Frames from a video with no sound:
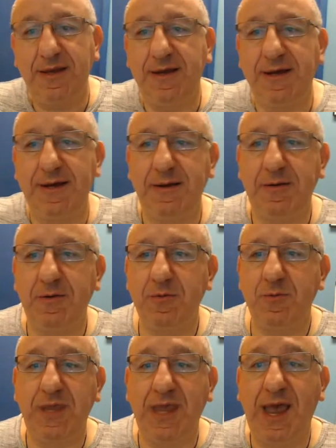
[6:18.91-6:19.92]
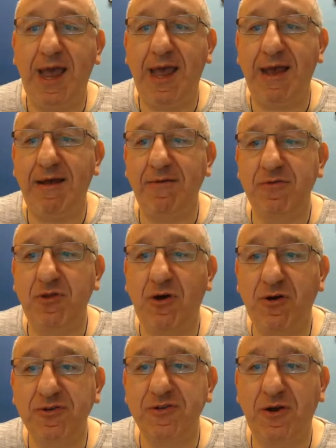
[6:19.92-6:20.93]
uh, we have
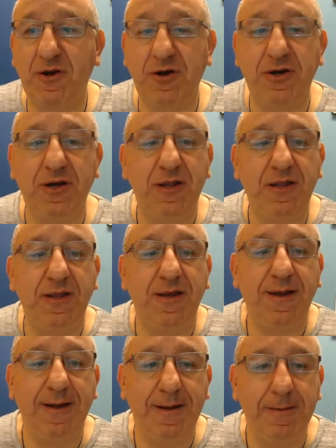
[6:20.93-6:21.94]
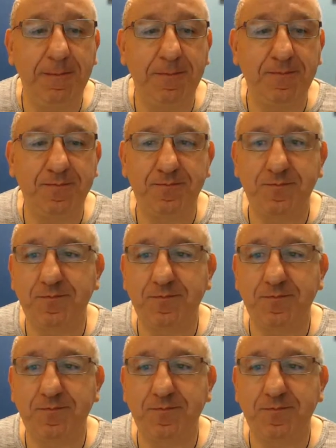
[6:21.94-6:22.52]
dogs are um,